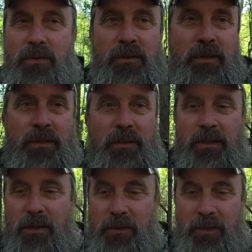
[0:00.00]
to
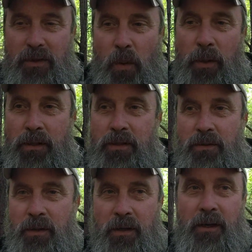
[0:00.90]
use as cordage
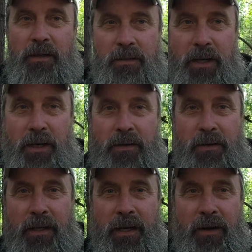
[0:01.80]
here
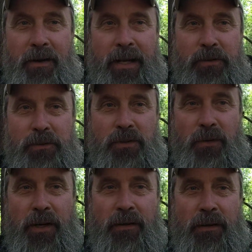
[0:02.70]
in our natural
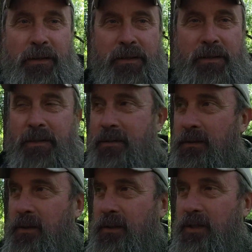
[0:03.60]
surrounding.
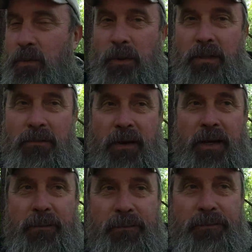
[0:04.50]
So let's see what we can find.